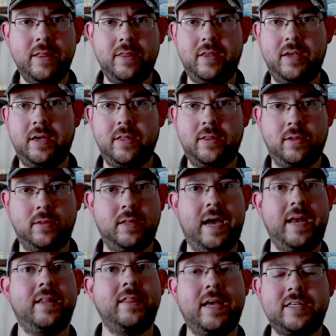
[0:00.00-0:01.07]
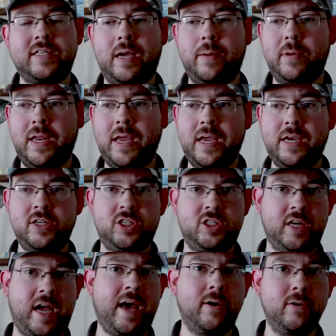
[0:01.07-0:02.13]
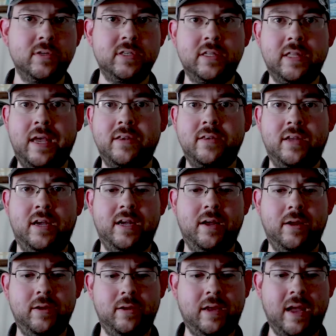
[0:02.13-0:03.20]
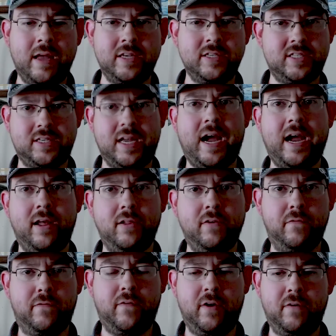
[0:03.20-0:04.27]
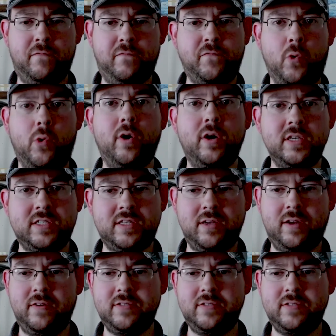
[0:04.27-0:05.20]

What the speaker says: the light at that time of day, shadows in that style of forest,